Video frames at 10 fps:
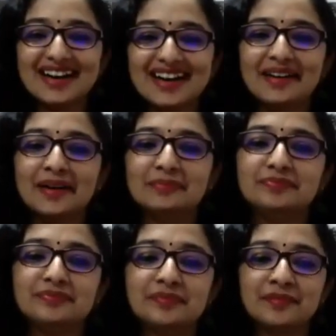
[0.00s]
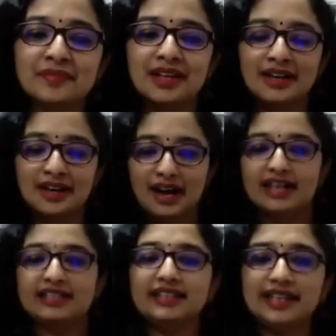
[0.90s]

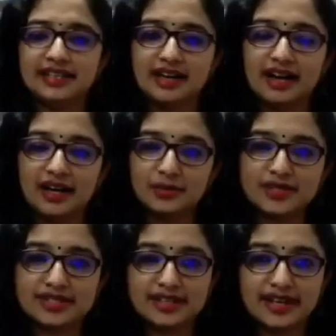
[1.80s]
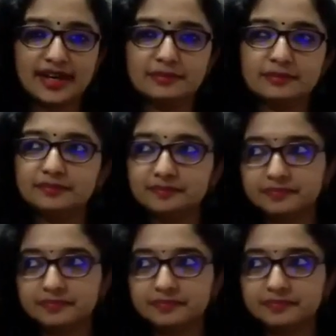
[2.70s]
I think I would say